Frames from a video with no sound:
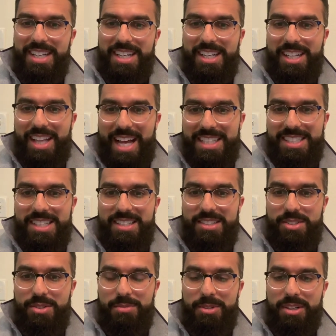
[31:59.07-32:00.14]
Claskin
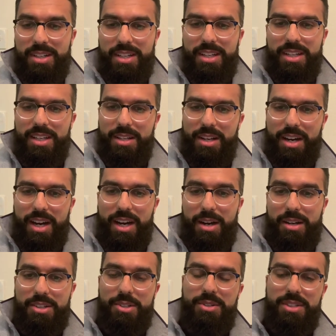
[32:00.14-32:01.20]
tumor.
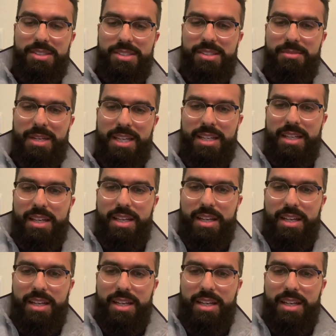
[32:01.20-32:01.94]
Kudos to you, man.